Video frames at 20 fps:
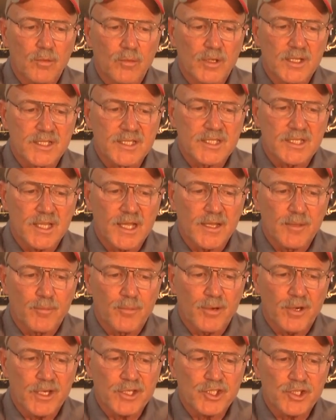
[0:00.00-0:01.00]
with
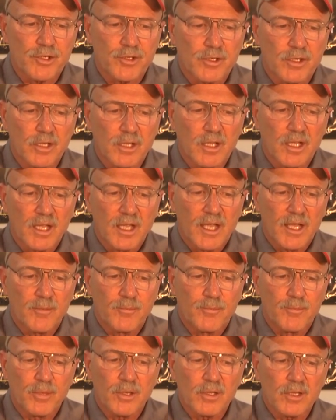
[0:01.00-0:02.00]
slight pressure
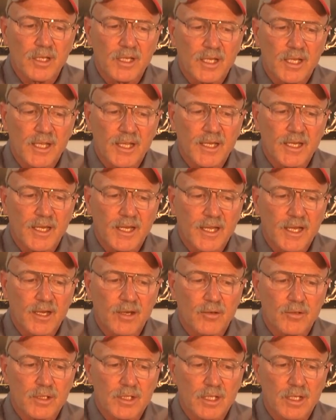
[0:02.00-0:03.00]
and pull it in and
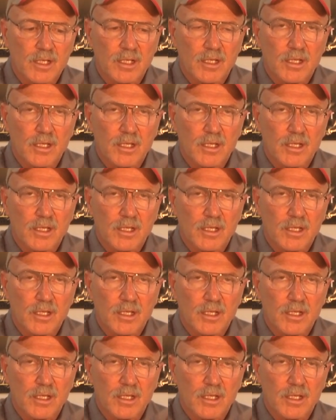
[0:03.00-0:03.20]
out